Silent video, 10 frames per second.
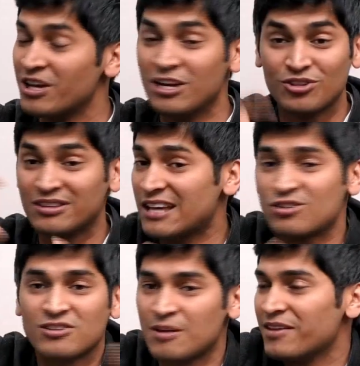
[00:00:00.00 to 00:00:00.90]
So they saw
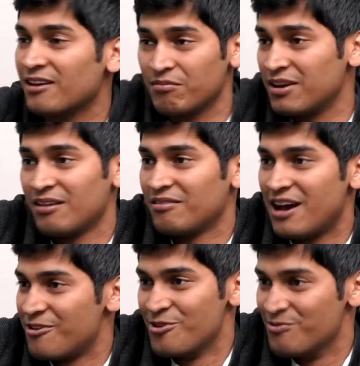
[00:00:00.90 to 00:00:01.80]
something in me. I
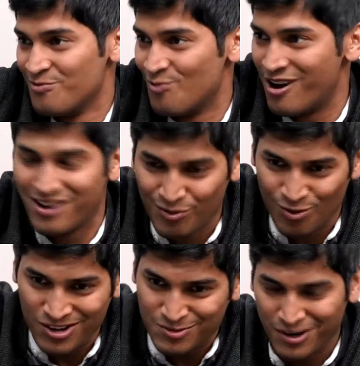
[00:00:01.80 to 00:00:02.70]
don't know what it
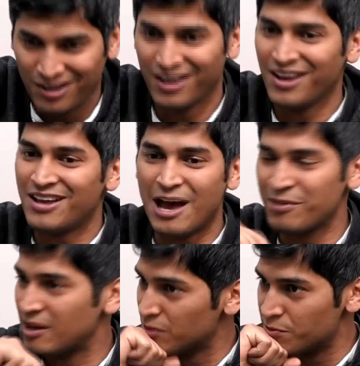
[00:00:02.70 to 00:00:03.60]
was, but I
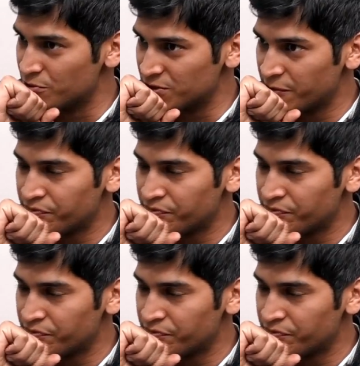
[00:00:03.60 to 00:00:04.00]
became the producer.